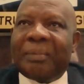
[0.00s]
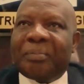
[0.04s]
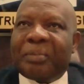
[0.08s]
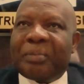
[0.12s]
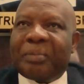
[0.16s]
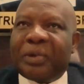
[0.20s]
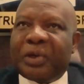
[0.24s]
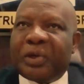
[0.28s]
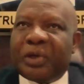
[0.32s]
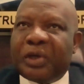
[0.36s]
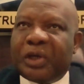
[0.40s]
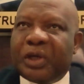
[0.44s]

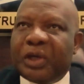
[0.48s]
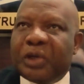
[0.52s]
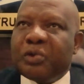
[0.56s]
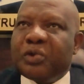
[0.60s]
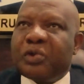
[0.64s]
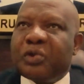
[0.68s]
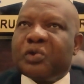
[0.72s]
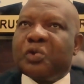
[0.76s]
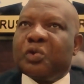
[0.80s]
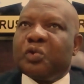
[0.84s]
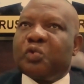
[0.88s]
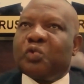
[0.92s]
be
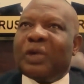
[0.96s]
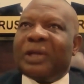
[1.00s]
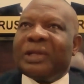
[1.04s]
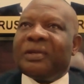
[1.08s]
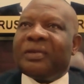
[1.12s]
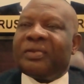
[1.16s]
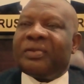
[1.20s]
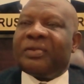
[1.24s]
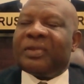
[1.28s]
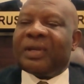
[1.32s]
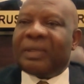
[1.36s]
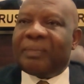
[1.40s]
reduced to
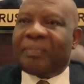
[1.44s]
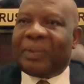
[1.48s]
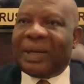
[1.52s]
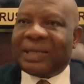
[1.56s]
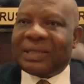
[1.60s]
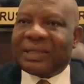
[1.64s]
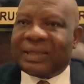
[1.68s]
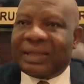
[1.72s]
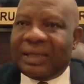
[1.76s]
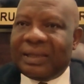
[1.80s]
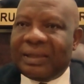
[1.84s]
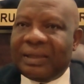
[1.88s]

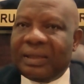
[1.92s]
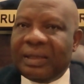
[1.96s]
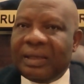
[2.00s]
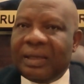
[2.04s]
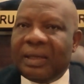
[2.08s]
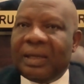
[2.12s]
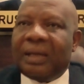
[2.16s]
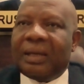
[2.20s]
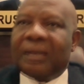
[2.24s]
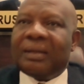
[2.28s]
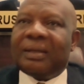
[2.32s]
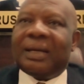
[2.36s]
23%.
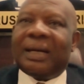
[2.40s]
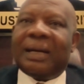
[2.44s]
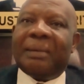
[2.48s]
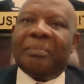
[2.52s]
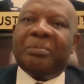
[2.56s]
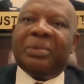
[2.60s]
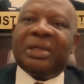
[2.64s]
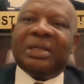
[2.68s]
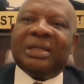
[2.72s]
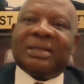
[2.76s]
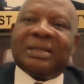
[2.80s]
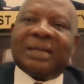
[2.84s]
That
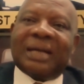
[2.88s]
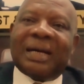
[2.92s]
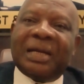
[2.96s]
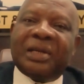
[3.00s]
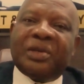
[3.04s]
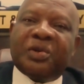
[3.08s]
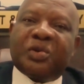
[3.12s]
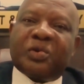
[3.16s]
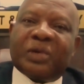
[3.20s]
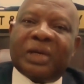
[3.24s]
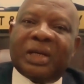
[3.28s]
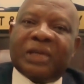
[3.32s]
means the
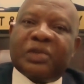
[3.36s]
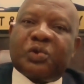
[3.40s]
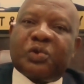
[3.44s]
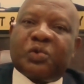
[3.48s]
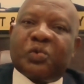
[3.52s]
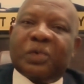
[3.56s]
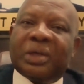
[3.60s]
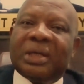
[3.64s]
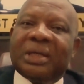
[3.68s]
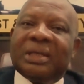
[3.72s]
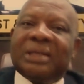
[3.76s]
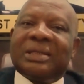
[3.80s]
interest
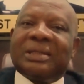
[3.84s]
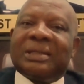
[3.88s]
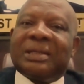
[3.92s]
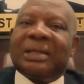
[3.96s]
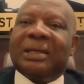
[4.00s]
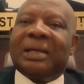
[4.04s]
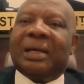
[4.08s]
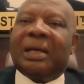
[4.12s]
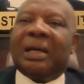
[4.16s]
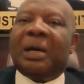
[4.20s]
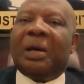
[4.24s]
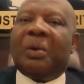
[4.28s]
rates
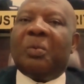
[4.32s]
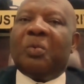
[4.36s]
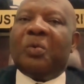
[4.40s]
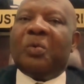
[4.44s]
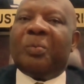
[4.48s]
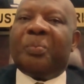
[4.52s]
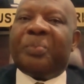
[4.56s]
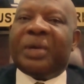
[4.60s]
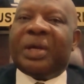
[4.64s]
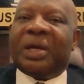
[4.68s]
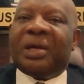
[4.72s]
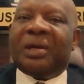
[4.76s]

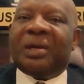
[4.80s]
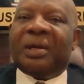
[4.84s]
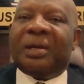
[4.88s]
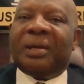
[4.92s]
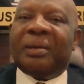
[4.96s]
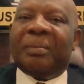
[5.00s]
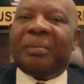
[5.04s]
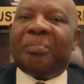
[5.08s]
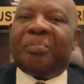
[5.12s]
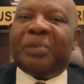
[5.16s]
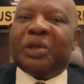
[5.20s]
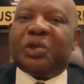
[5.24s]
will
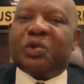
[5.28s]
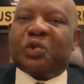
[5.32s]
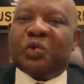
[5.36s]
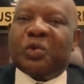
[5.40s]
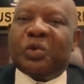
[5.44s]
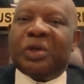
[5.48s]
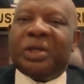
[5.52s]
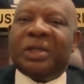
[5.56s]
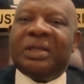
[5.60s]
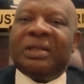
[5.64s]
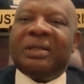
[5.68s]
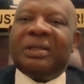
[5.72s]
be
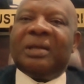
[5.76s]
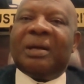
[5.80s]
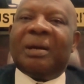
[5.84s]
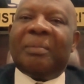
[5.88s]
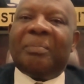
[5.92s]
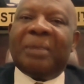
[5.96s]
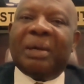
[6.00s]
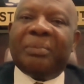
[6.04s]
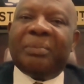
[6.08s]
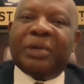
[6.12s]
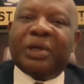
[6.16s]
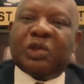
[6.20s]
between
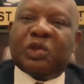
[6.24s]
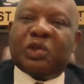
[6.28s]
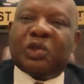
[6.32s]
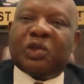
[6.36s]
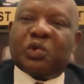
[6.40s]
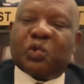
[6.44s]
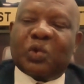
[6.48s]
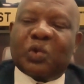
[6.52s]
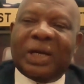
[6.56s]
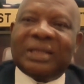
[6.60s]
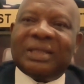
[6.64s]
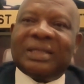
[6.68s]
maybe
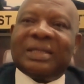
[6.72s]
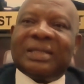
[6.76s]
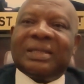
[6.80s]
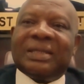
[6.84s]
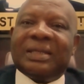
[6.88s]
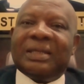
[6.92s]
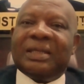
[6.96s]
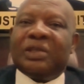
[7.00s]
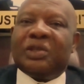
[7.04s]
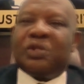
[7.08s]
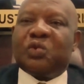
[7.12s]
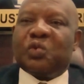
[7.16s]

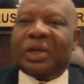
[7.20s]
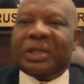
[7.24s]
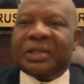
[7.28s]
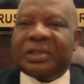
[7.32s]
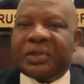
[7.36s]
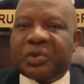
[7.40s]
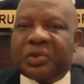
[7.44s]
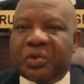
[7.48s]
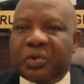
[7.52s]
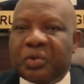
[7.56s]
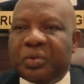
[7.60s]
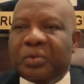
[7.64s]

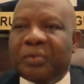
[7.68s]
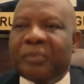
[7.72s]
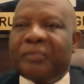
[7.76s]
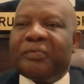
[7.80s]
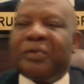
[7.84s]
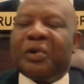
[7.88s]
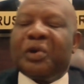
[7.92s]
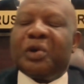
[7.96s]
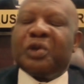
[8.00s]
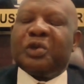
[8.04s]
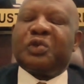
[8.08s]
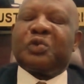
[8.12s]
2022
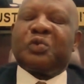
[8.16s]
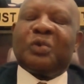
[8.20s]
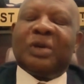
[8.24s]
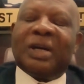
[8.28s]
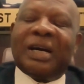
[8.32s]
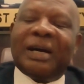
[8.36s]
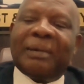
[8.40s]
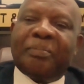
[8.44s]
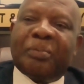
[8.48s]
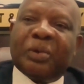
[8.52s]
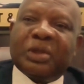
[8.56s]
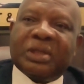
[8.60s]
for us to
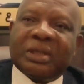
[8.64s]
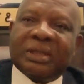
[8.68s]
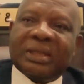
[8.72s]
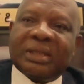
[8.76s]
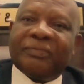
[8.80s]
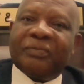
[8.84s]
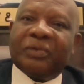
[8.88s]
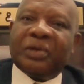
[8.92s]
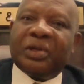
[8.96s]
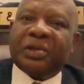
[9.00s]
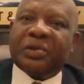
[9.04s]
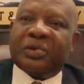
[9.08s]
have
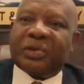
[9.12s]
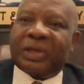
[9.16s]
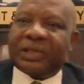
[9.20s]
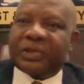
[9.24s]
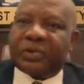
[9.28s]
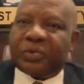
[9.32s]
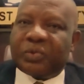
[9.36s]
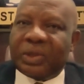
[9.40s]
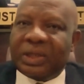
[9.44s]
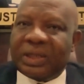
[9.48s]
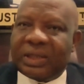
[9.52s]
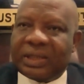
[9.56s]
positive
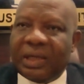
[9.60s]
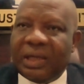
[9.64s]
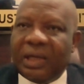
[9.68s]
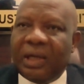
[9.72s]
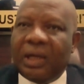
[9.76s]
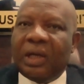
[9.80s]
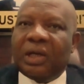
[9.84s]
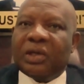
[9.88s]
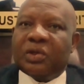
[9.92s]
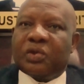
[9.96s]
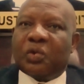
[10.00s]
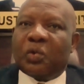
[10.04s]
interest rate.
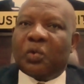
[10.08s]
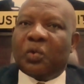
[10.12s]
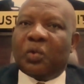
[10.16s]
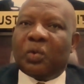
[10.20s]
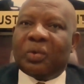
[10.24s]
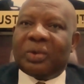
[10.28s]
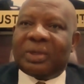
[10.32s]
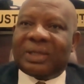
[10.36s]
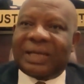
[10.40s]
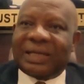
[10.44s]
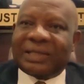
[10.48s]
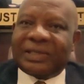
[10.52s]

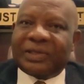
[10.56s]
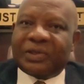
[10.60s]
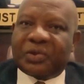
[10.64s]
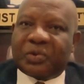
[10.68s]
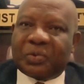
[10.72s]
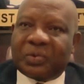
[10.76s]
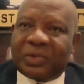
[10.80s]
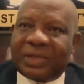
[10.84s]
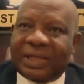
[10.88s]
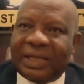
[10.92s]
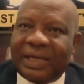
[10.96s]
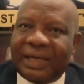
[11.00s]
So that is
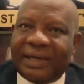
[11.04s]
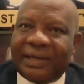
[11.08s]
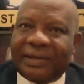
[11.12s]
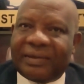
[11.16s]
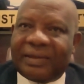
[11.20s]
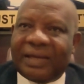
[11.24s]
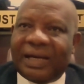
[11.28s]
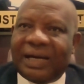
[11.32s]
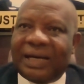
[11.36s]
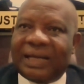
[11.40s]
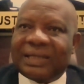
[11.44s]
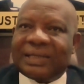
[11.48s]
to say
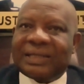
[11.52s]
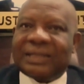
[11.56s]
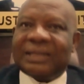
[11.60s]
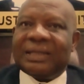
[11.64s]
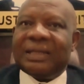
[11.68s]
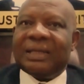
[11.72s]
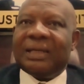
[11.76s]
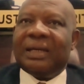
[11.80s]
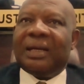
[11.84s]
that